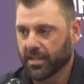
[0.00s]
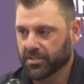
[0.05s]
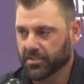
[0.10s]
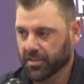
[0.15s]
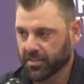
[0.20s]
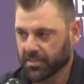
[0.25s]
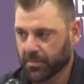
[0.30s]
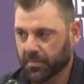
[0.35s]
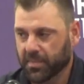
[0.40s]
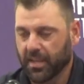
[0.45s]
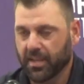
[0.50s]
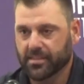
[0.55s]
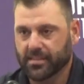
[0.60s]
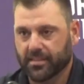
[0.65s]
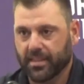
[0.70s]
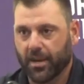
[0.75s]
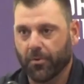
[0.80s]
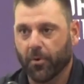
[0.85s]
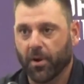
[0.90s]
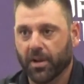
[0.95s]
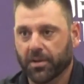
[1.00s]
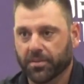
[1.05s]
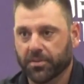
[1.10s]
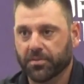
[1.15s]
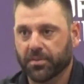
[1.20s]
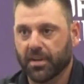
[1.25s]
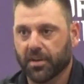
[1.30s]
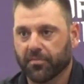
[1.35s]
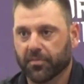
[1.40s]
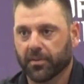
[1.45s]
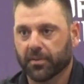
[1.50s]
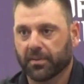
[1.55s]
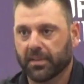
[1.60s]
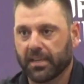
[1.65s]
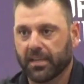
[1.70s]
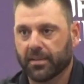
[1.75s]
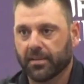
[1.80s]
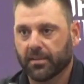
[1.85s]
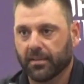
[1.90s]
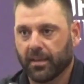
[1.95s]
took some things that they want to do
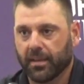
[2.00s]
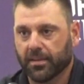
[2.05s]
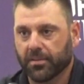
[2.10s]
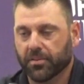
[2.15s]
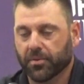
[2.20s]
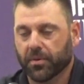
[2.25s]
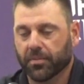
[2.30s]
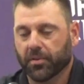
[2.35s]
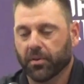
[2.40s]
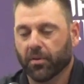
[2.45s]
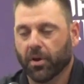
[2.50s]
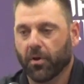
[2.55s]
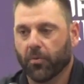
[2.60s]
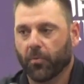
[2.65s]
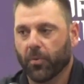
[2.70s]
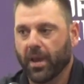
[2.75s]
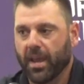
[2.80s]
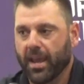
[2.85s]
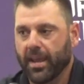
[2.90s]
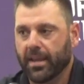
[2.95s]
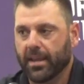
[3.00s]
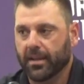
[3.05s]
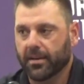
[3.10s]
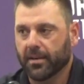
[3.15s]
differently and do it their own way.